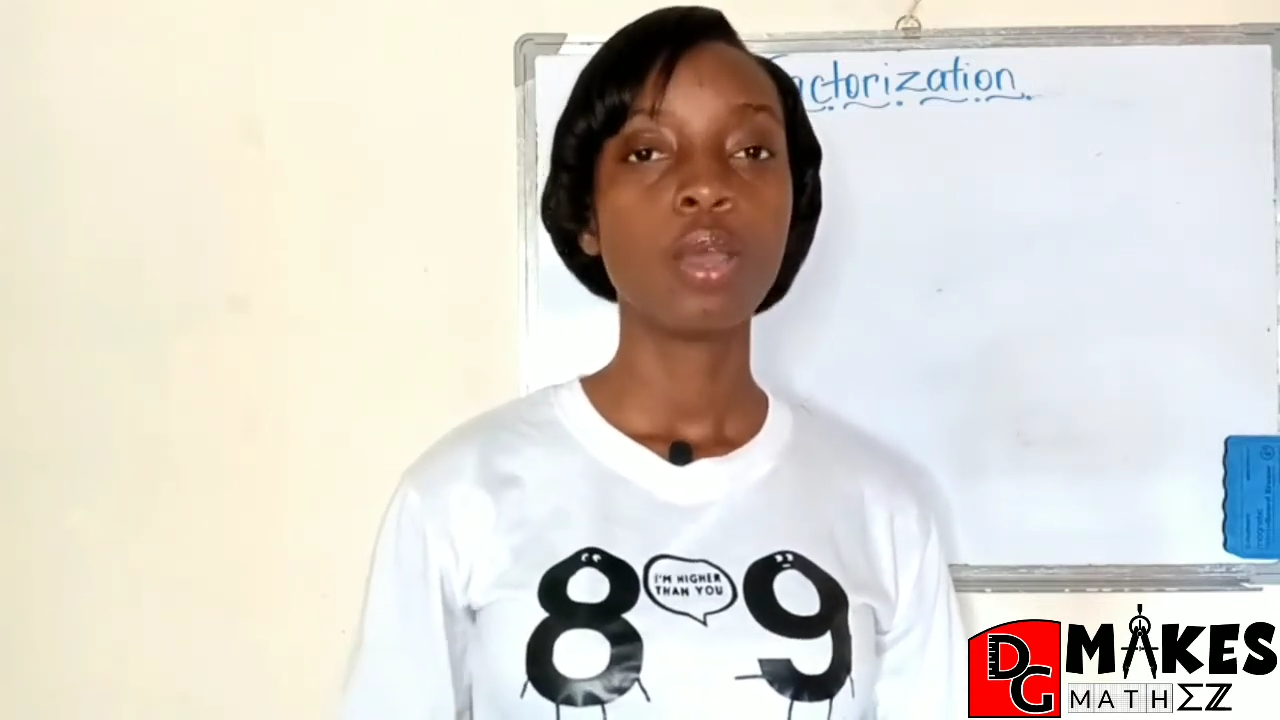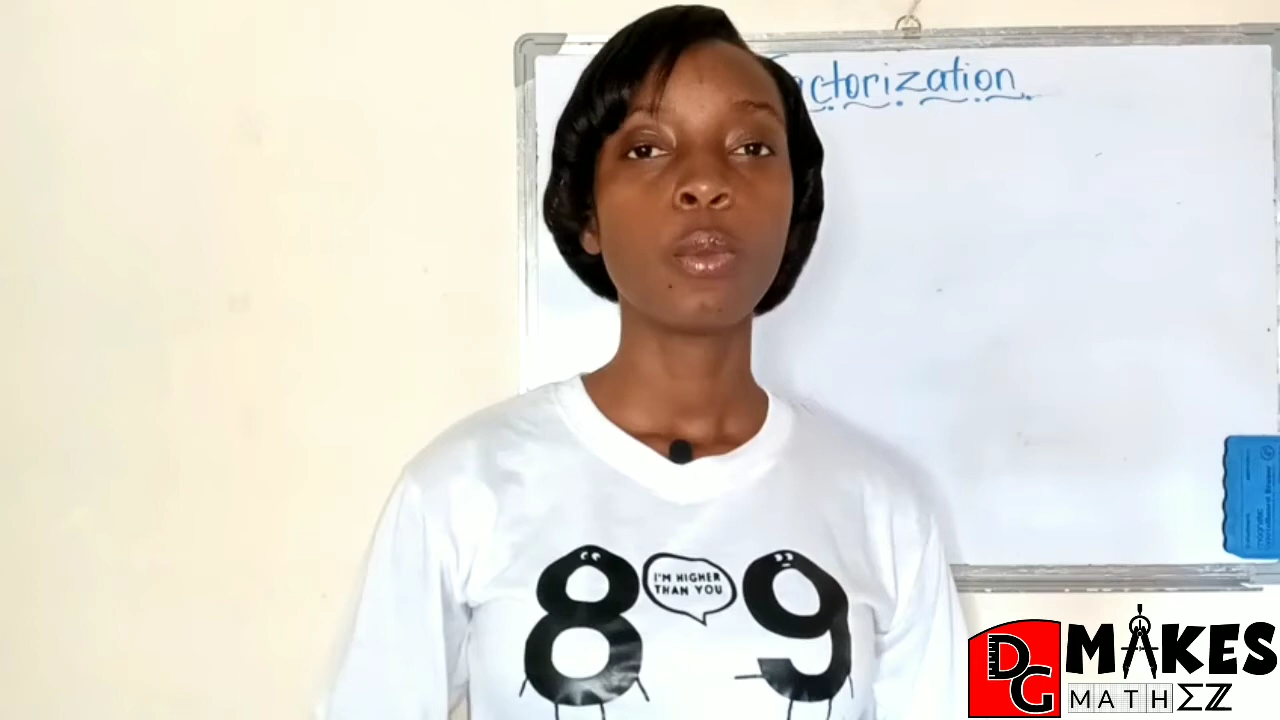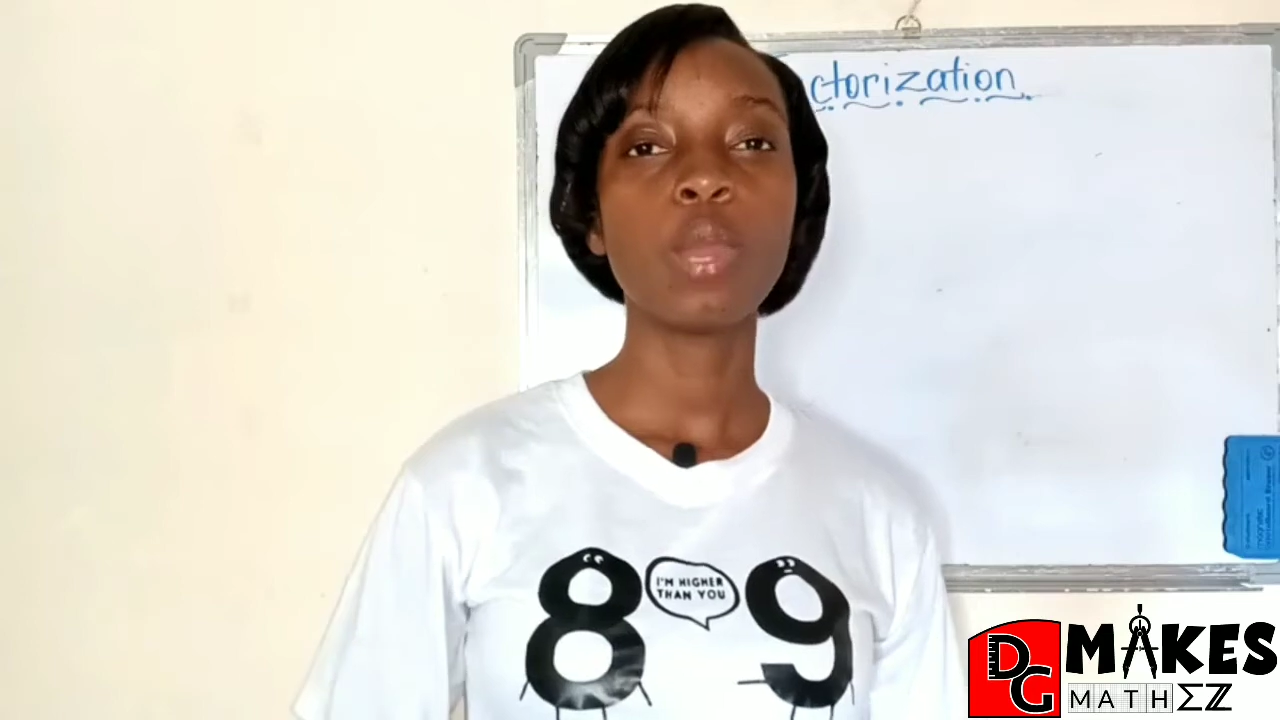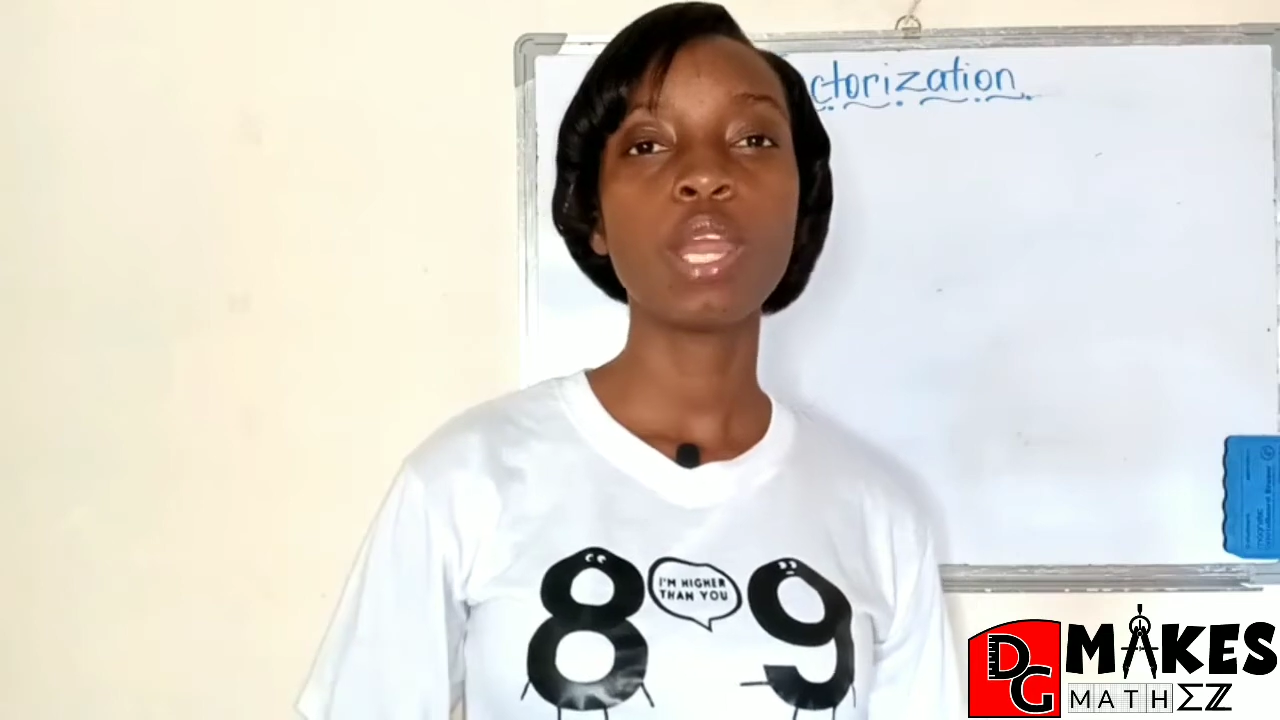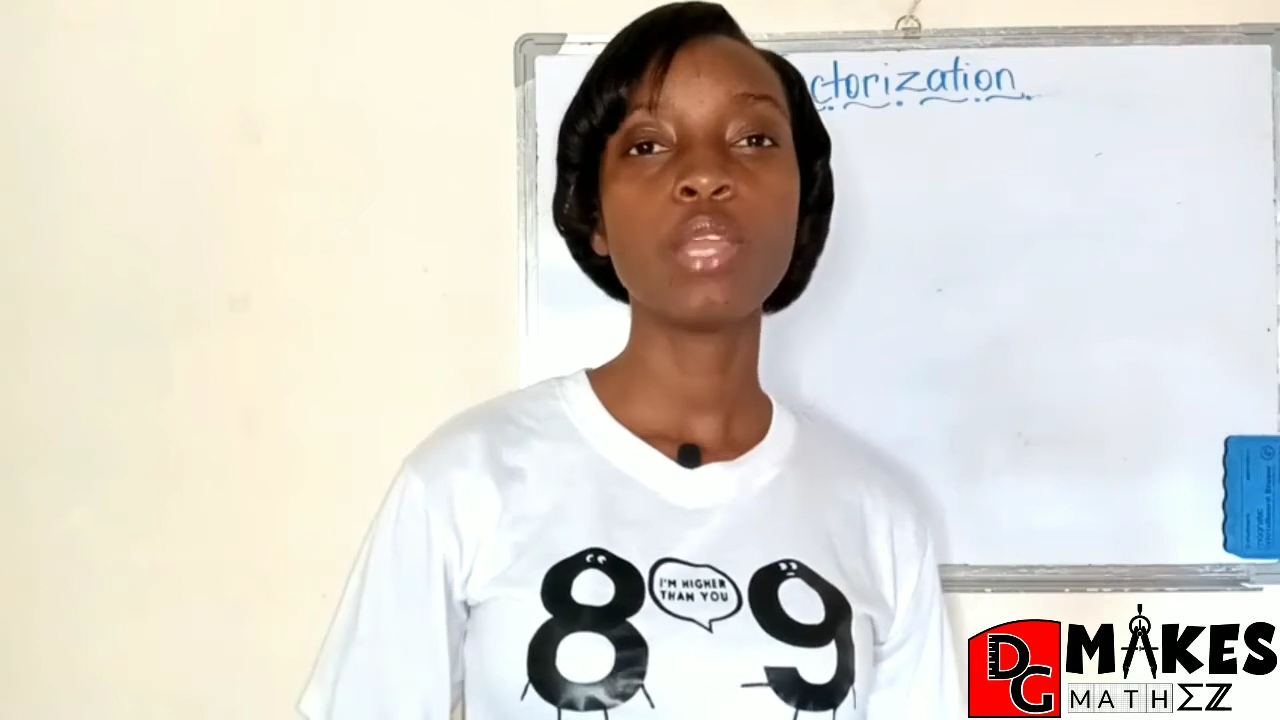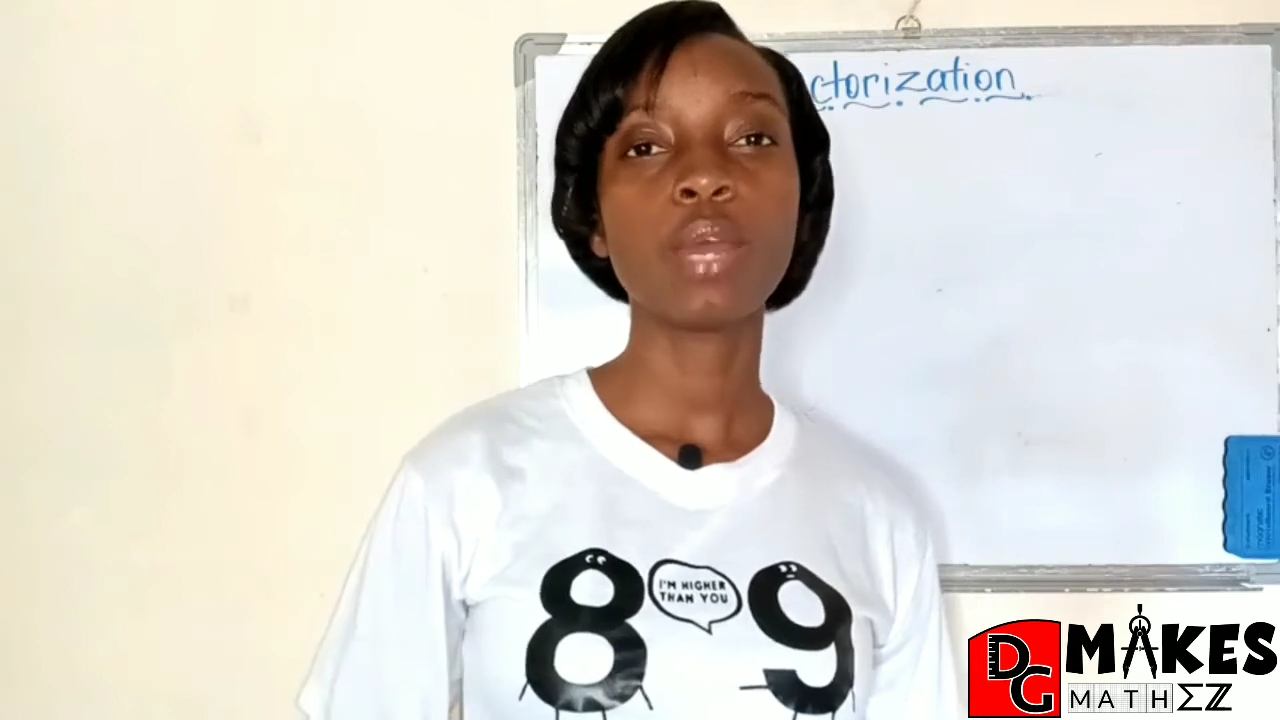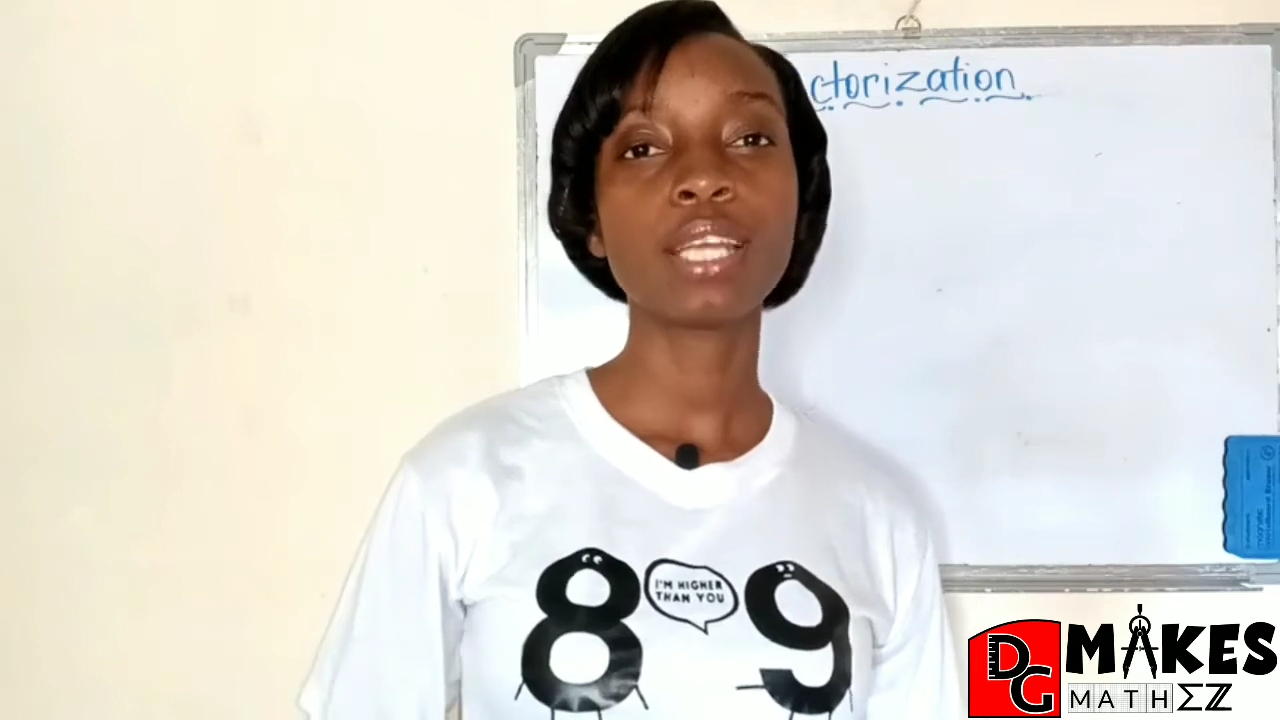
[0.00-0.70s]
where you are